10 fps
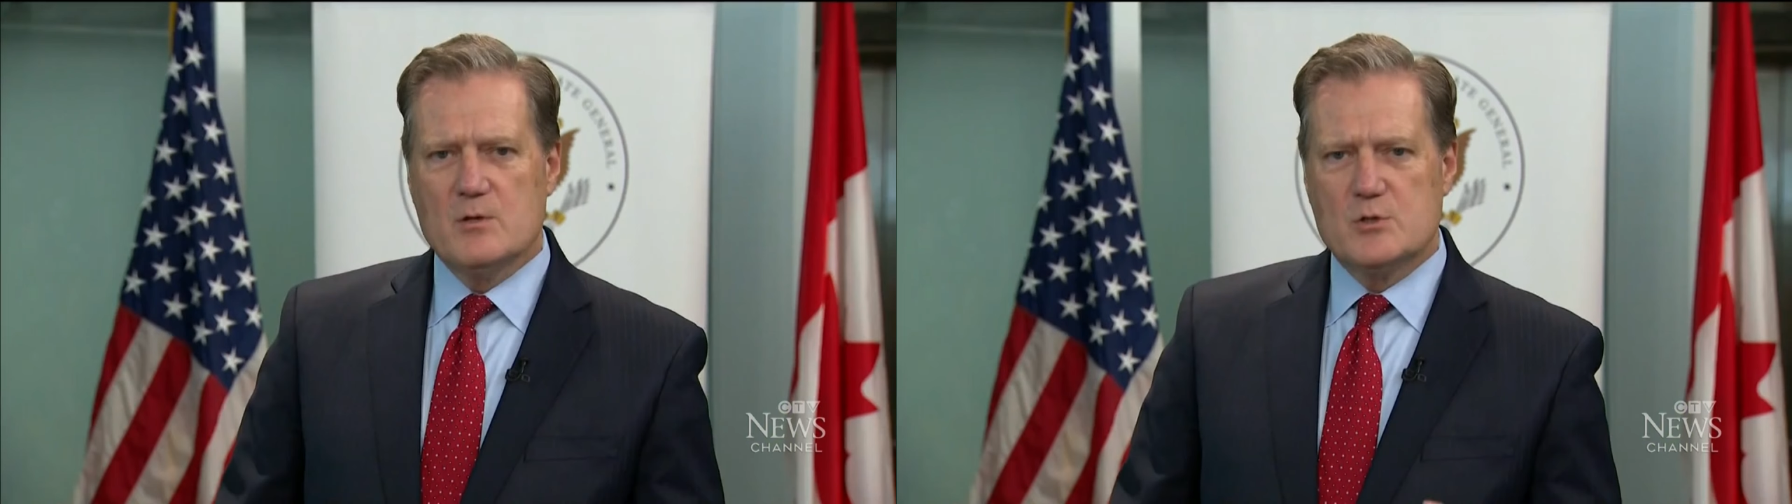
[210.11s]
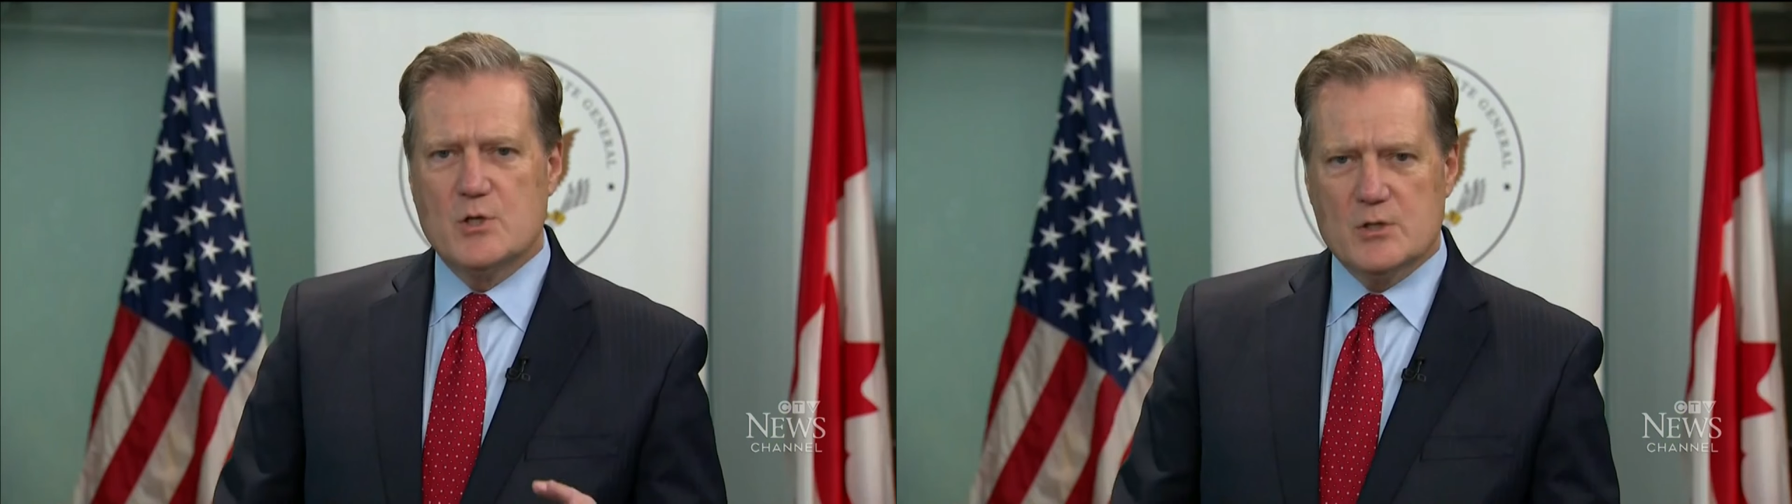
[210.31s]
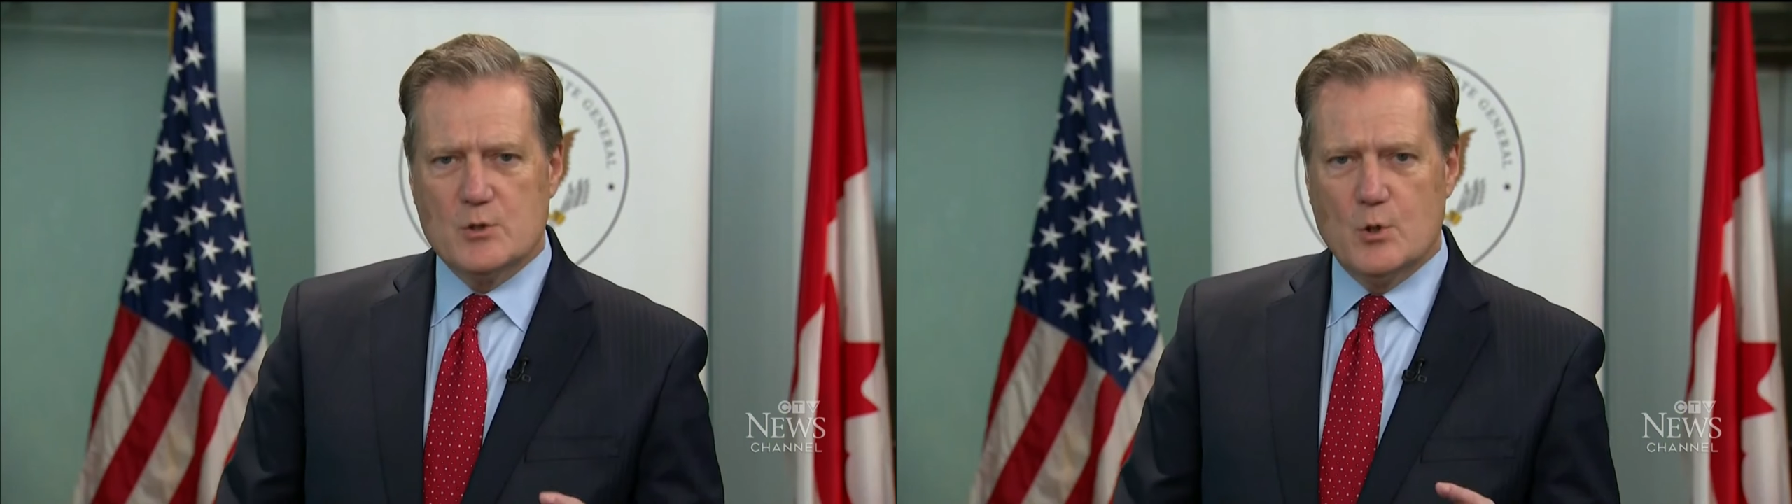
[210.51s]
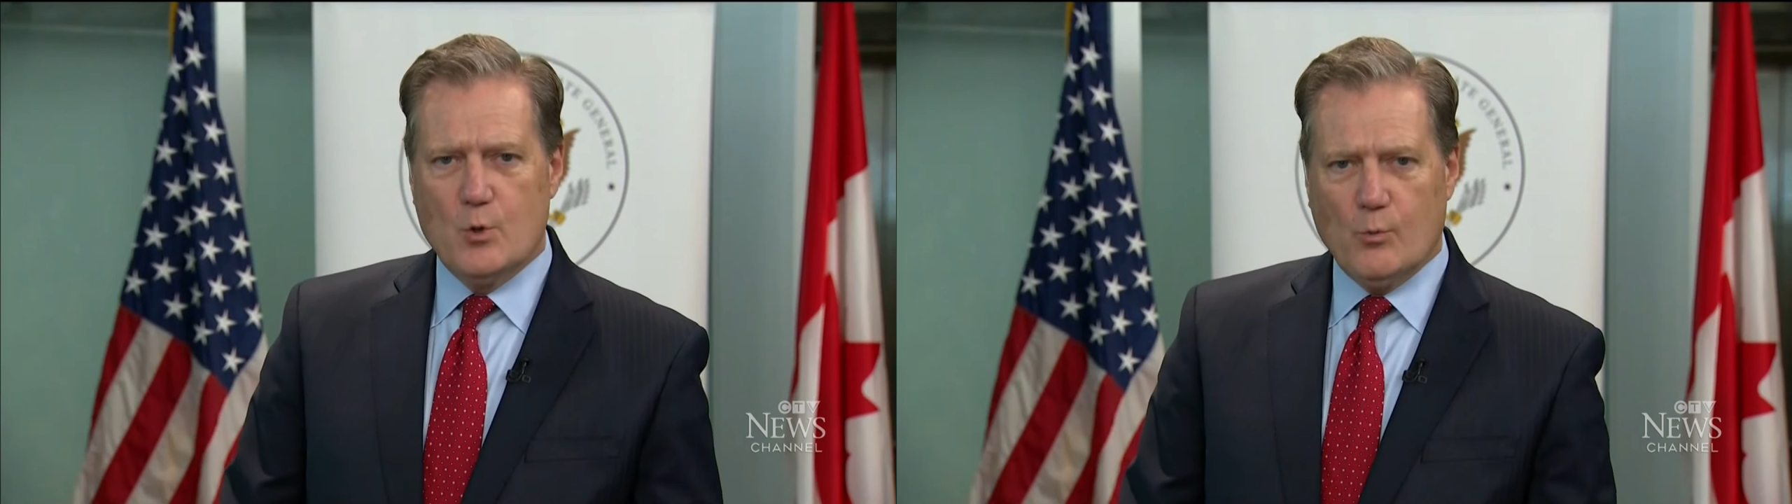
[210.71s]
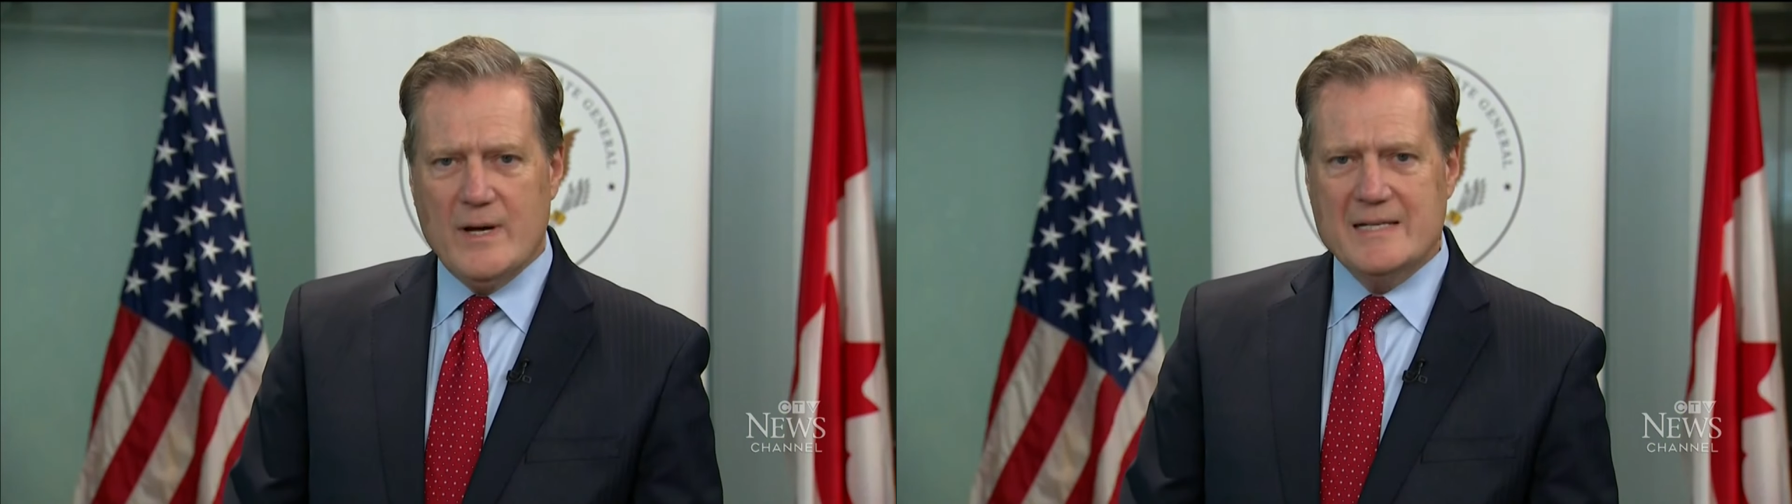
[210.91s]
there's just
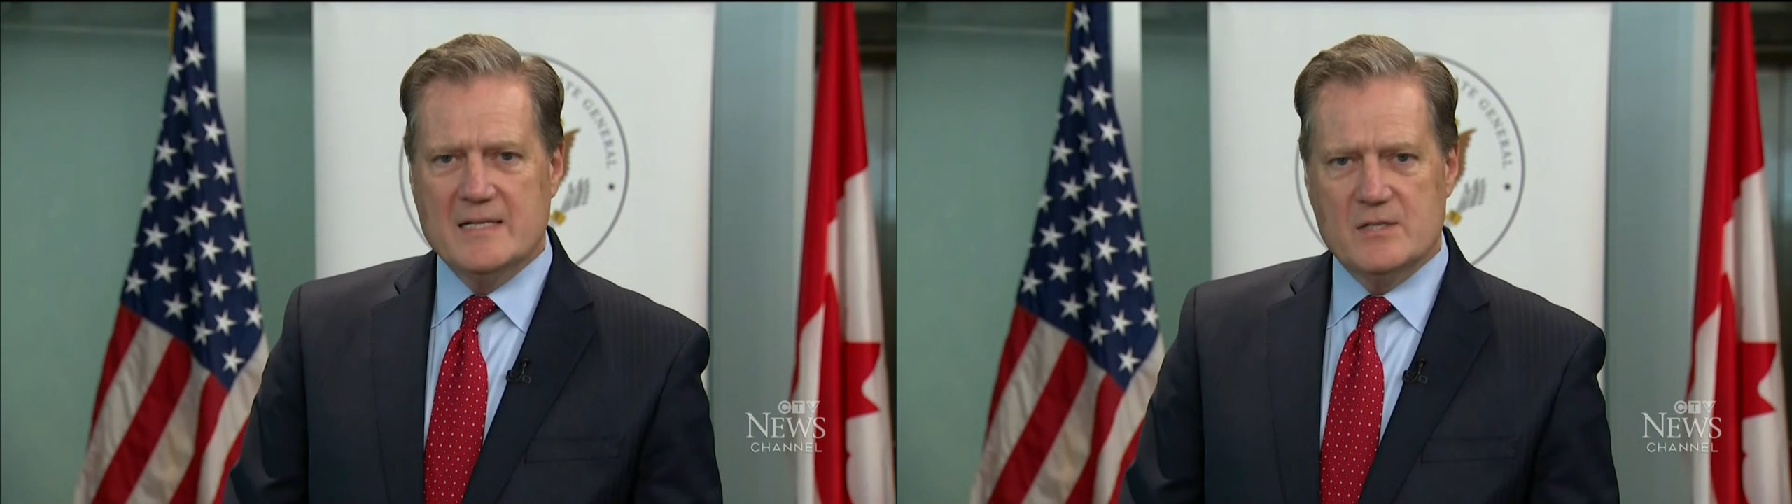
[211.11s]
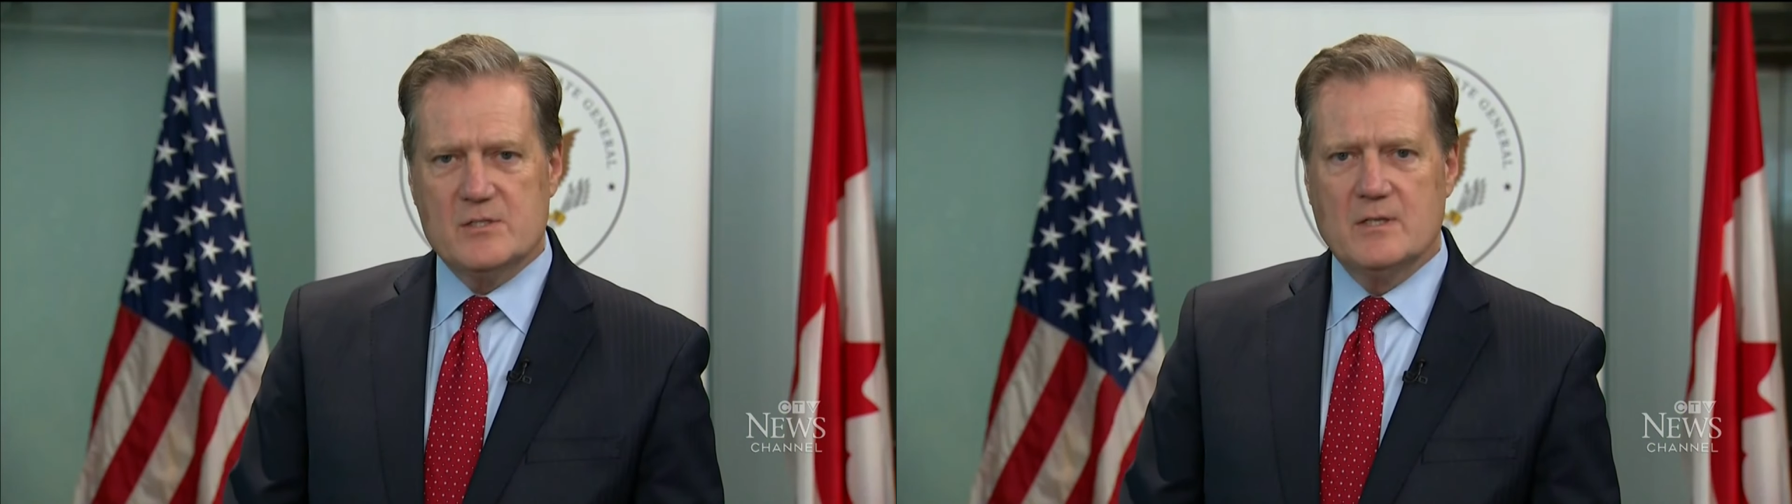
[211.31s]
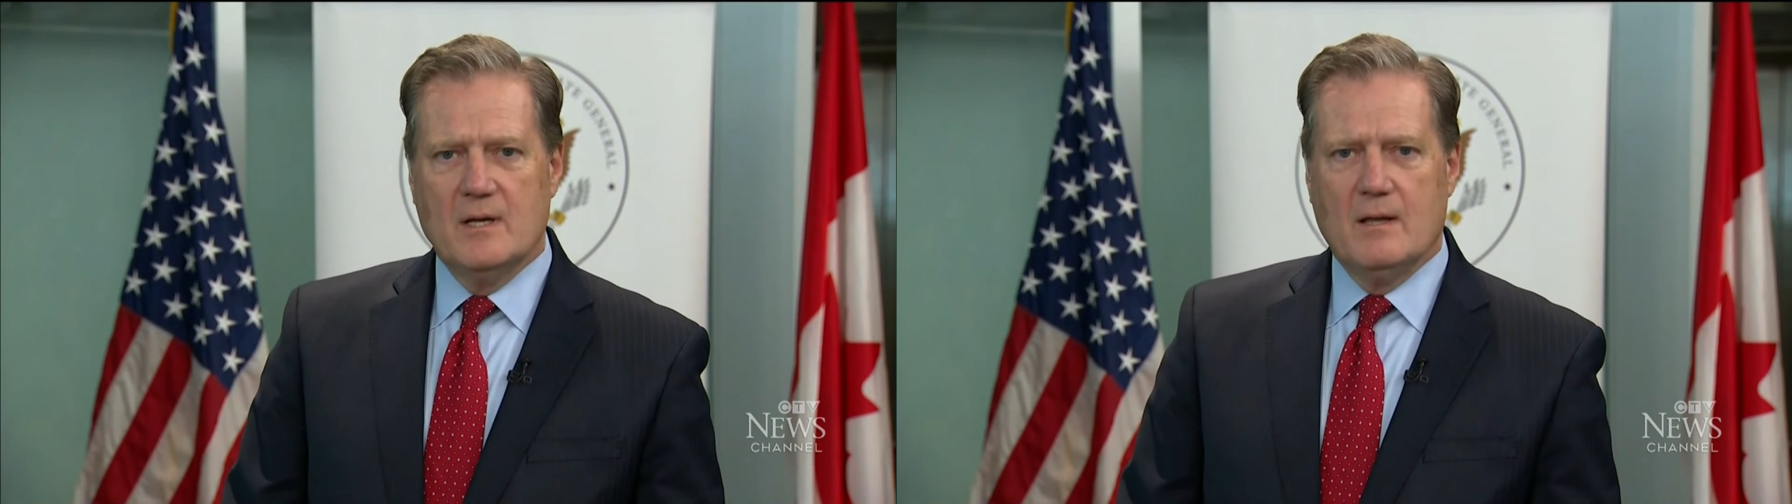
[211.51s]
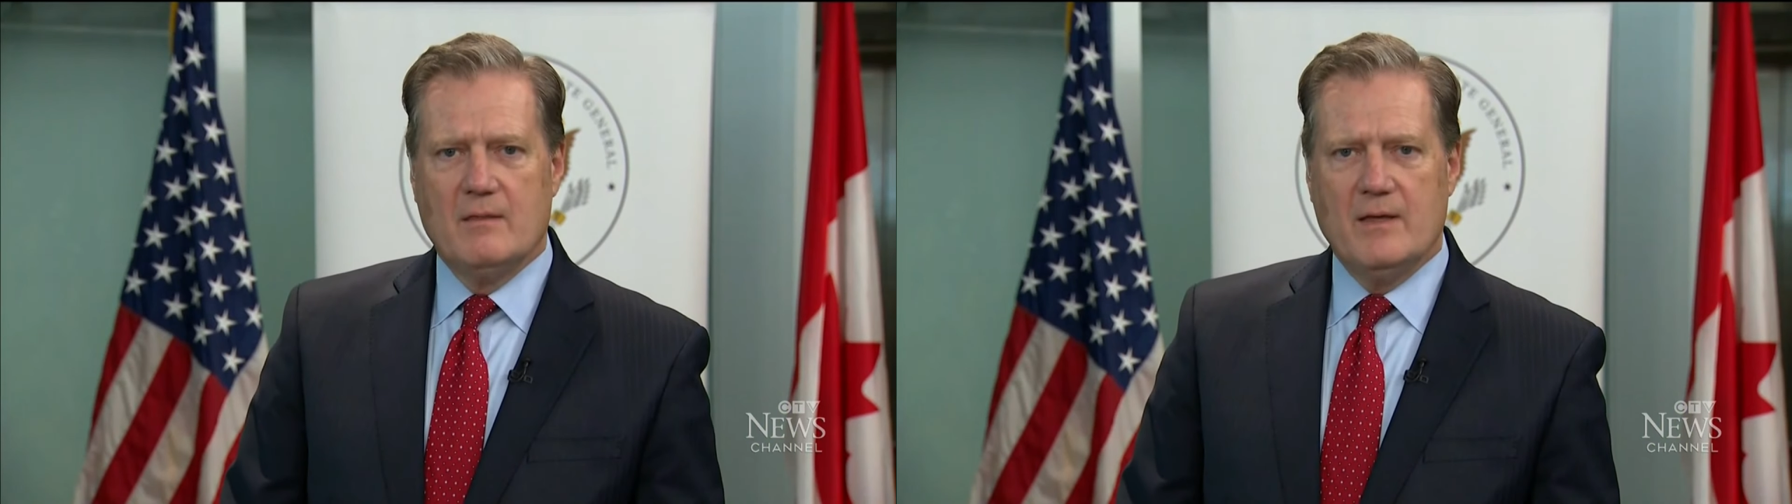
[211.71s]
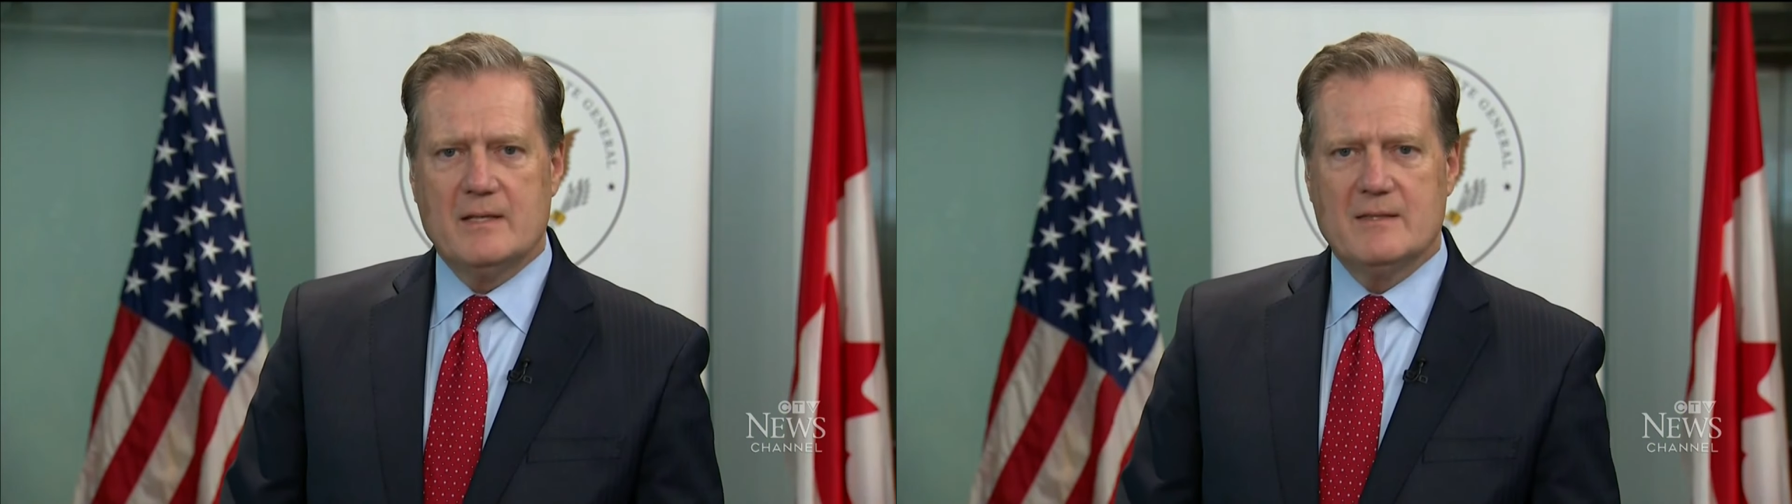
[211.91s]
greatness
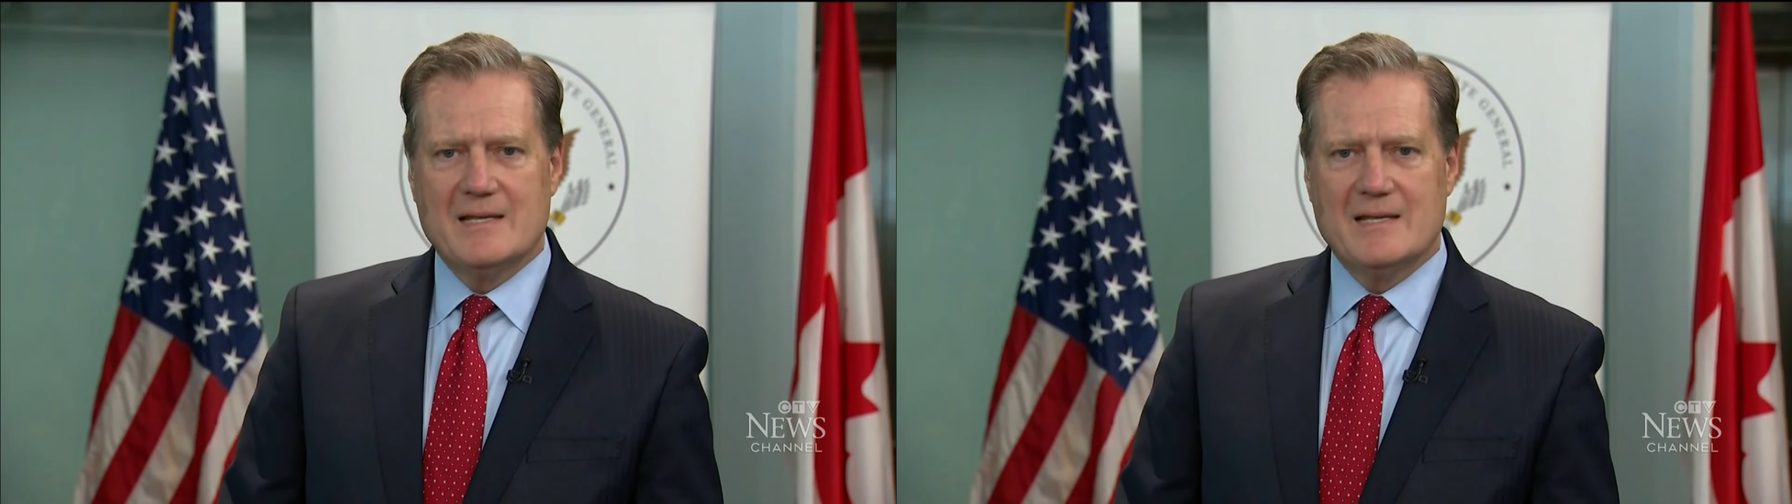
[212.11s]
that,